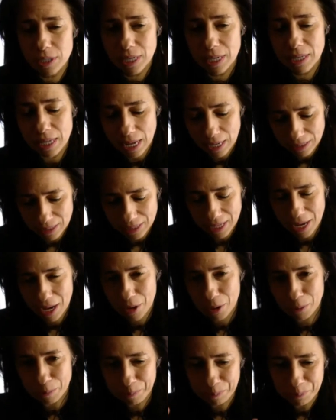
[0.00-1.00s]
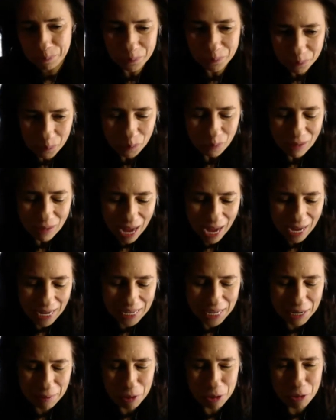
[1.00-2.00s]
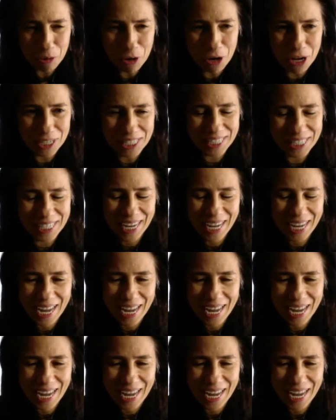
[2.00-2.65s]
And that's how I came across,